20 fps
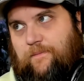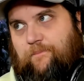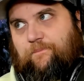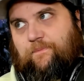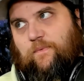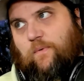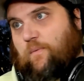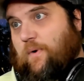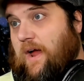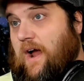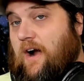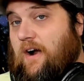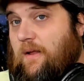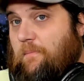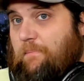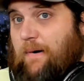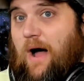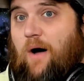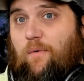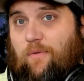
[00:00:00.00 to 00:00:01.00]
we aren't
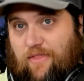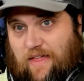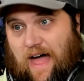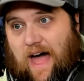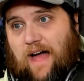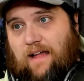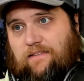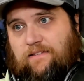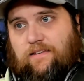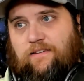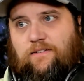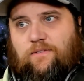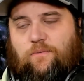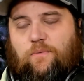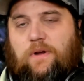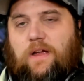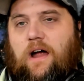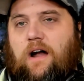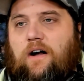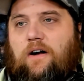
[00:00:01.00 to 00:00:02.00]
about that.
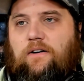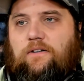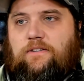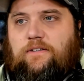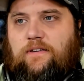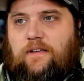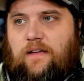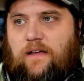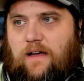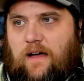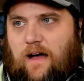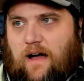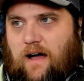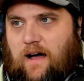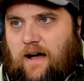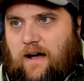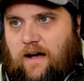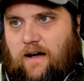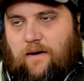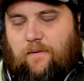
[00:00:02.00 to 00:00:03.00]
We aren't
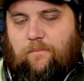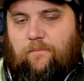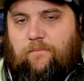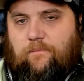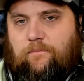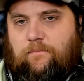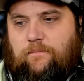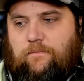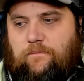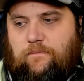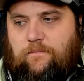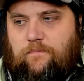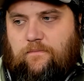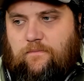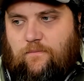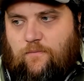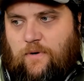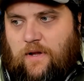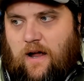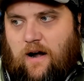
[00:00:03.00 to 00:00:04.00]
um
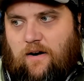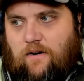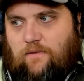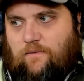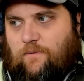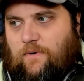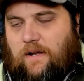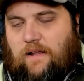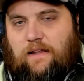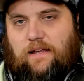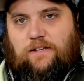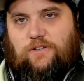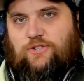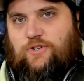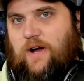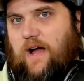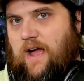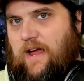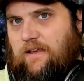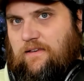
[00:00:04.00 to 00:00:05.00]
we aren't really
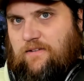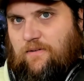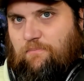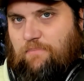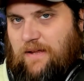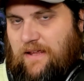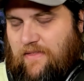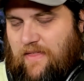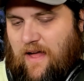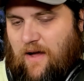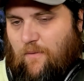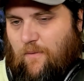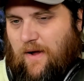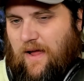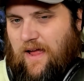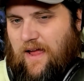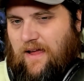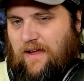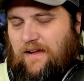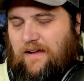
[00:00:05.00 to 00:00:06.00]
trying to be that
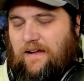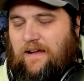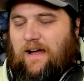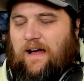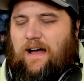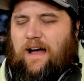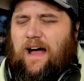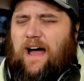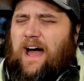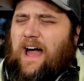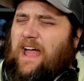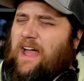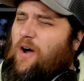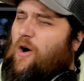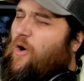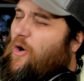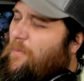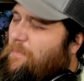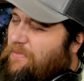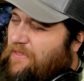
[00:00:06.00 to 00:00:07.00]
way. I
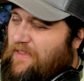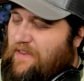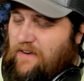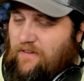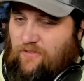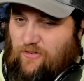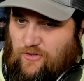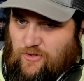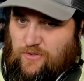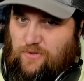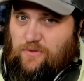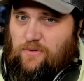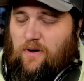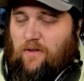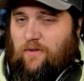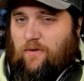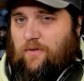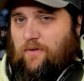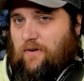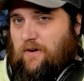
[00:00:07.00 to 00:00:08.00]
hope that it's true,
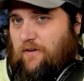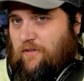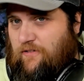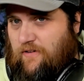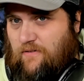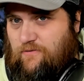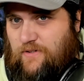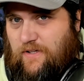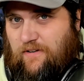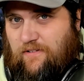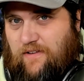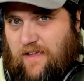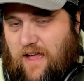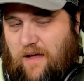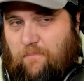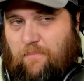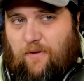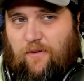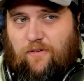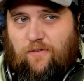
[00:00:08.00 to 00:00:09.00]
although there are several
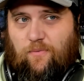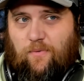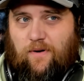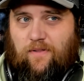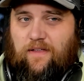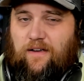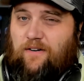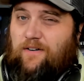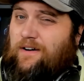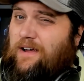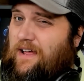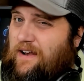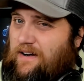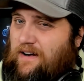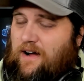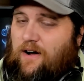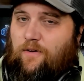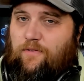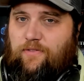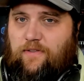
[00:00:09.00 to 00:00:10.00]
examples where they're kind of
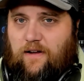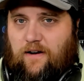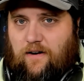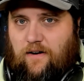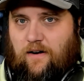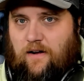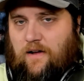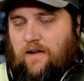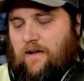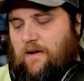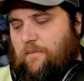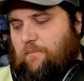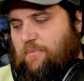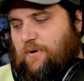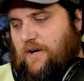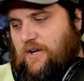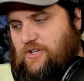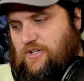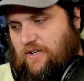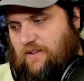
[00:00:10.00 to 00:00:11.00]
out there
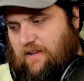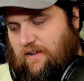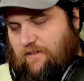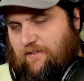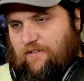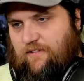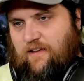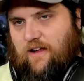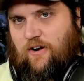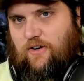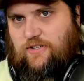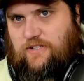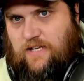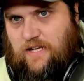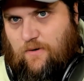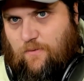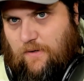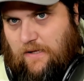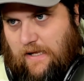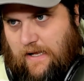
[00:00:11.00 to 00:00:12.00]
preaching like
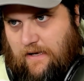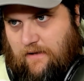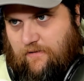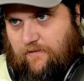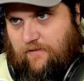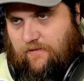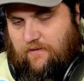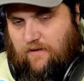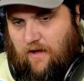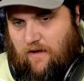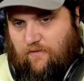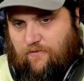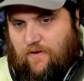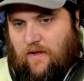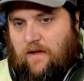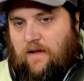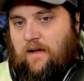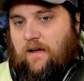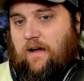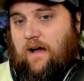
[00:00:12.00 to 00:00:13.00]
CRT related stuff.
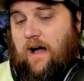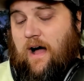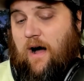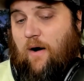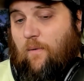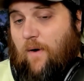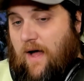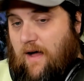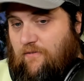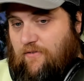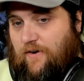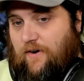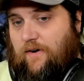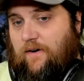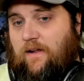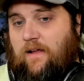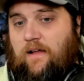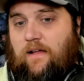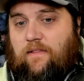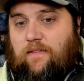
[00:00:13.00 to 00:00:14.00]

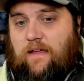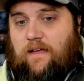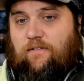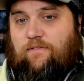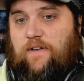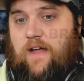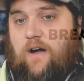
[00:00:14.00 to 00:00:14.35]
However, they have now